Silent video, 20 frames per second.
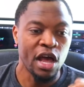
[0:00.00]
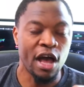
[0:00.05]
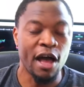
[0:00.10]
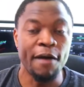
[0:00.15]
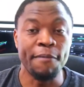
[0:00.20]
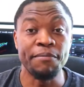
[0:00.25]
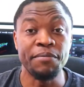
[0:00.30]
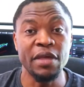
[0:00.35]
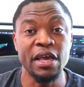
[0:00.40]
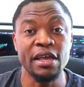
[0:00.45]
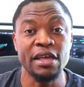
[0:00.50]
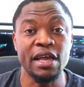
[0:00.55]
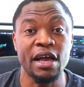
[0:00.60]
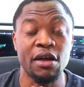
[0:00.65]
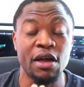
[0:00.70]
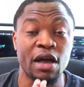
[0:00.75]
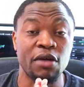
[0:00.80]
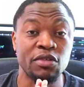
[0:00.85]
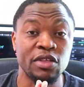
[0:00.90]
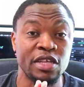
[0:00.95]
um, it,
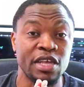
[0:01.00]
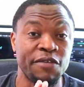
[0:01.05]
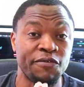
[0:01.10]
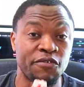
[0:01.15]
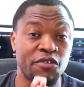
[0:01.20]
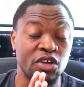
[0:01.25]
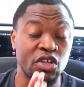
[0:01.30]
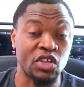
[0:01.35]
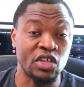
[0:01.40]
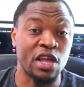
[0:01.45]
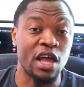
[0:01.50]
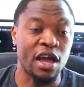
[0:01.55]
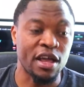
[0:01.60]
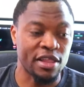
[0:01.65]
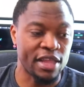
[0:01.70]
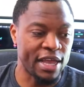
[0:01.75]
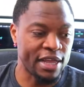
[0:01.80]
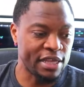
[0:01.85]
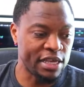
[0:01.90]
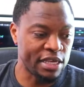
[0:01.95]
I would say for a stock
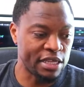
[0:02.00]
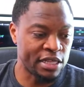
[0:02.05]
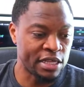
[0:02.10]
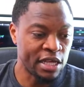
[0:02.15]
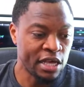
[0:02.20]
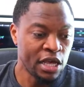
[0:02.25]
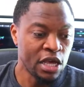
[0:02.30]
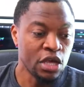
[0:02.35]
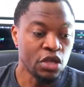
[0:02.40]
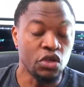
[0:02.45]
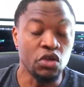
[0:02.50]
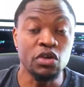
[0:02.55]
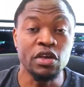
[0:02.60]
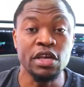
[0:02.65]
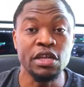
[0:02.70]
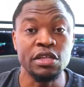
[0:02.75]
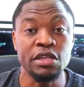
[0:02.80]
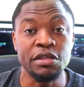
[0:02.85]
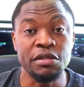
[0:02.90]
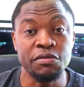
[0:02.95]
like this, you
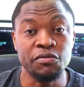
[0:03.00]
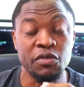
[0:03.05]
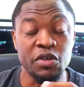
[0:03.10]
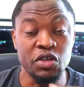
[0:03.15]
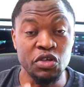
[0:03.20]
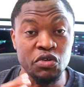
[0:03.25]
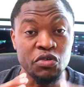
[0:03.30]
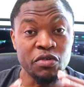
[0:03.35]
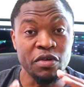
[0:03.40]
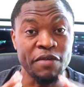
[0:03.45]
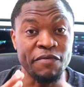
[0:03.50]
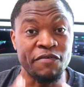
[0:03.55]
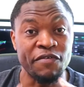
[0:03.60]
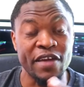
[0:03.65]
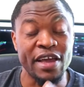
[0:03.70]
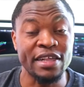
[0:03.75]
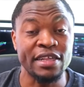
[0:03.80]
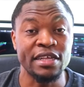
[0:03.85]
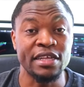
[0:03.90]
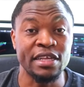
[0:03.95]
can, when you
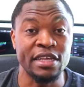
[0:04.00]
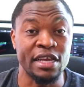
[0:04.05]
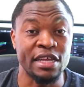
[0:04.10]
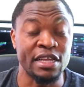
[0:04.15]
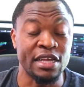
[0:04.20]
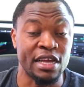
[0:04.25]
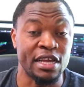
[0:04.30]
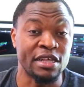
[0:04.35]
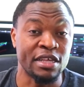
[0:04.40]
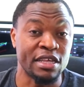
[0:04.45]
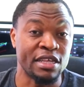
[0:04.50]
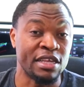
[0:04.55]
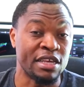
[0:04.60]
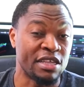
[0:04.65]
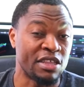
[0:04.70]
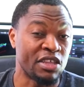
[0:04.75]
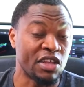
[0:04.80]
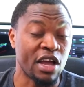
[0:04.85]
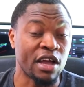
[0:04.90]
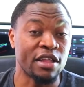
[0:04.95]
invest in, in, in a
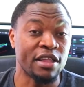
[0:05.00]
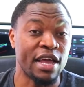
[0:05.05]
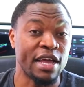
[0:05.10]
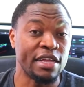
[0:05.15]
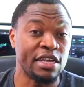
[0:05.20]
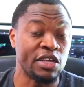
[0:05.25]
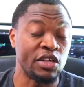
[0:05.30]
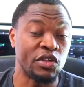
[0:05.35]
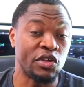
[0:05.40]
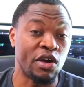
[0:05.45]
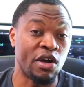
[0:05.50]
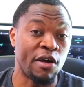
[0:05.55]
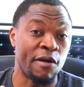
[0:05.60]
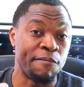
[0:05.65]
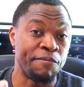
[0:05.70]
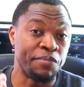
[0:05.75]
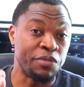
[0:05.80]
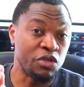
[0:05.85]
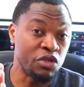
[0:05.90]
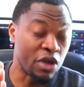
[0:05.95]
stock like this,
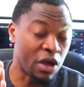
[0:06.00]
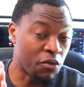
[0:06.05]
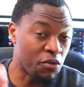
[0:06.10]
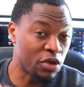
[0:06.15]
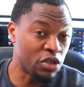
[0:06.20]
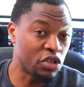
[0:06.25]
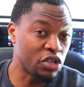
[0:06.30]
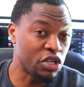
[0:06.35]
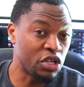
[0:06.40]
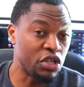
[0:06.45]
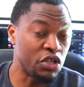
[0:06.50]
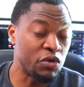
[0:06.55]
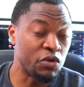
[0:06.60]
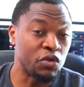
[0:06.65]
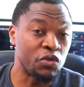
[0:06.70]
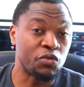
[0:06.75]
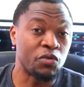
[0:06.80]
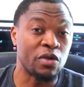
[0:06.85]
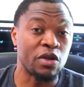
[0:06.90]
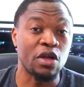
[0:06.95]
um, I want you to
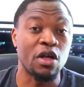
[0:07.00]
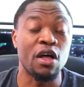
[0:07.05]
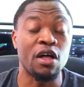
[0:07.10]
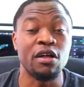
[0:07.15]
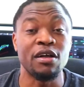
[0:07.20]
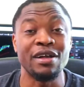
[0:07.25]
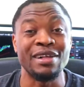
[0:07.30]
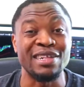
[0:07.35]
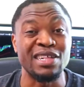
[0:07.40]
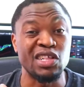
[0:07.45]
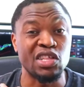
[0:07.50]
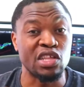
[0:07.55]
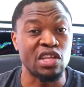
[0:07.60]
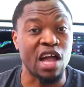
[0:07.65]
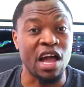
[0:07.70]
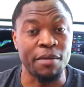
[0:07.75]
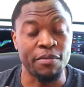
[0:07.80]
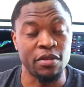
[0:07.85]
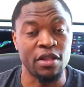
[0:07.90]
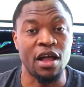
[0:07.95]
use what called a
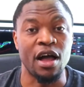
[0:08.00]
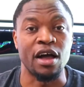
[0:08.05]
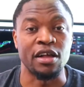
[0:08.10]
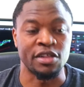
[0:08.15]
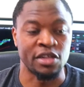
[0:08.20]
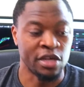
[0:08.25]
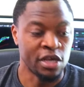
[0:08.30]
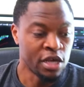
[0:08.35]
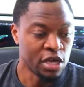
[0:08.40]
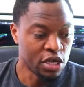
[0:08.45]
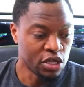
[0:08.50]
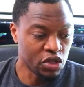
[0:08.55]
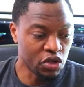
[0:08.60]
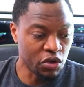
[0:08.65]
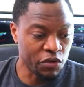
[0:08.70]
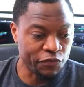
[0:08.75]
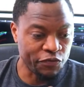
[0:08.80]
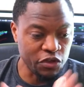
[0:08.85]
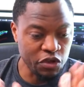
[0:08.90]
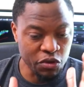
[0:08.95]
stop loss.
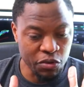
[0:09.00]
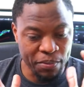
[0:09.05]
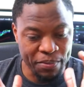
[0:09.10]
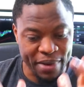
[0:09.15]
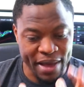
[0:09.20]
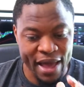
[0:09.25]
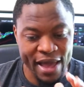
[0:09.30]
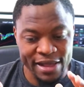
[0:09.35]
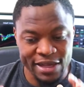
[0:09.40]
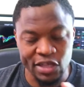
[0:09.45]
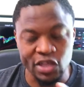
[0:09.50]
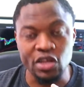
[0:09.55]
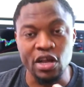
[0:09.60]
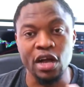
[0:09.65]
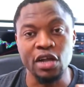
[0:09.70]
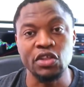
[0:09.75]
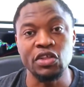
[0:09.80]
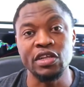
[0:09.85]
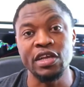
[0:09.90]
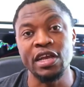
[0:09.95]
So if you buy this
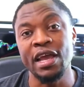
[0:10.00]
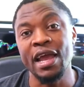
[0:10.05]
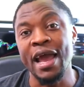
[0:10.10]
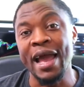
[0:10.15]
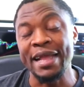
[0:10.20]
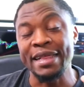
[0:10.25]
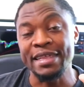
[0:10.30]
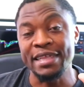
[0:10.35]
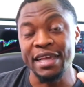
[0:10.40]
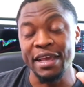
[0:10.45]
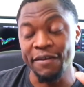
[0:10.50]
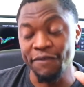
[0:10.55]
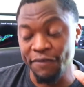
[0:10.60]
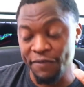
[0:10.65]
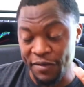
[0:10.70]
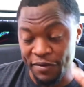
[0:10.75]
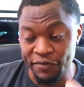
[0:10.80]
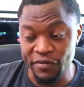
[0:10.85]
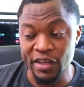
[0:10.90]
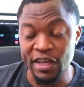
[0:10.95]
stock today at say
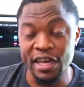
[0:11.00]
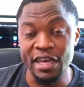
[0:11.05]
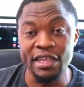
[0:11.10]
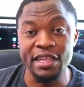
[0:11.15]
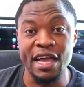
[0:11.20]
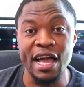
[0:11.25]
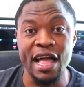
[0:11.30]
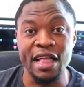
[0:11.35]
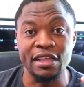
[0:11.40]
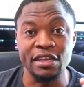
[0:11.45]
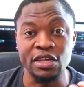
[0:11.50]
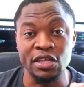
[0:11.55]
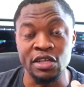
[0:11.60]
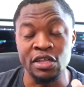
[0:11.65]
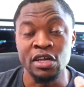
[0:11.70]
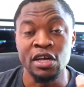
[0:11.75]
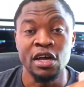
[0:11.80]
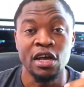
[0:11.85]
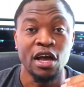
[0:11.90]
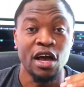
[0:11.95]

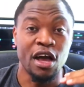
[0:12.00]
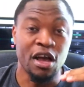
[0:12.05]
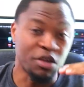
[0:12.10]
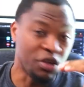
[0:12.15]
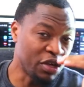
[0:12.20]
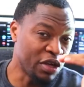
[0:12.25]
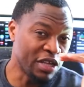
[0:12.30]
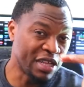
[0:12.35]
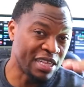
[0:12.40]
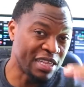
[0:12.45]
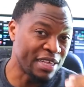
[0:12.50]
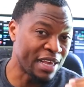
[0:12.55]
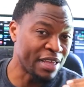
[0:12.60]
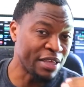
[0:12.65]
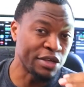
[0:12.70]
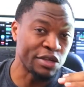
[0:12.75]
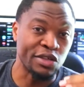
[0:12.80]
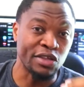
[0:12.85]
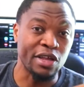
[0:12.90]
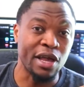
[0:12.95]
$58, uh, you can
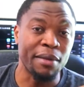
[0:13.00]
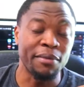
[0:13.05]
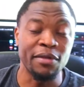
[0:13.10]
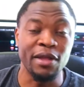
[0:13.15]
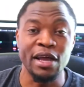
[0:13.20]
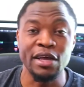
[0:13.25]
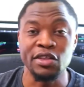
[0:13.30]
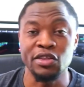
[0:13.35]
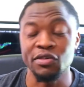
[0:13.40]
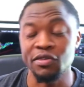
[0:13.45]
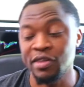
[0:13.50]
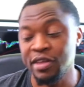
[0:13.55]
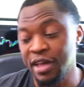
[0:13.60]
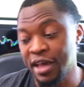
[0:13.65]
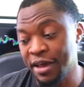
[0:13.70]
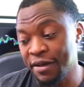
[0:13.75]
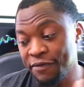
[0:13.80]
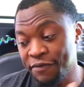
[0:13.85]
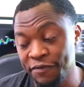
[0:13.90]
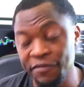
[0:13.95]
set your stop loss to
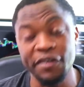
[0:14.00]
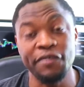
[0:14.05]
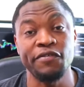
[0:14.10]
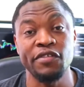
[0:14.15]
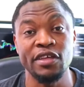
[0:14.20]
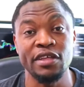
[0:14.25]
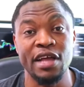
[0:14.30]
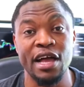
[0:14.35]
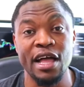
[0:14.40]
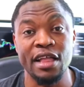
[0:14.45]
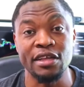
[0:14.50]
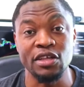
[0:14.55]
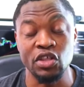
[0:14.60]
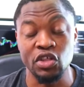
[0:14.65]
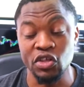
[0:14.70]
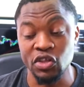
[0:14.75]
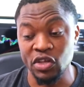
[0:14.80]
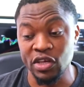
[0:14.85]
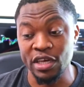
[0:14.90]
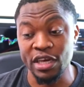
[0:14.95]
say $50
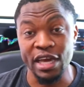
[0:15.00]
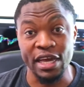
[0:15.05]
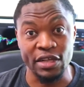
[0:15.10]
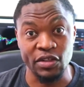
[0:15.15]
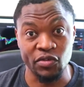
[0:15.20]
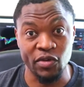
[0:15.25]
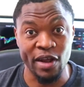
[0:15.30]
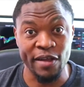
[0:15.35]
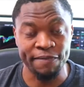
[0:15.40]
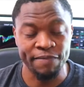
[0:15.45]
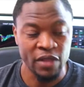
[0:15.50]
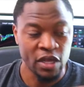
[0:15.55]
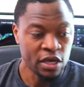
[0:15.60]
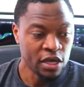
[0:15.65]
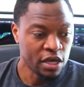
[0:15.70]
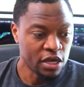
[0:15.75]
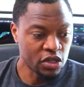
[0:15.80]
just in case, right?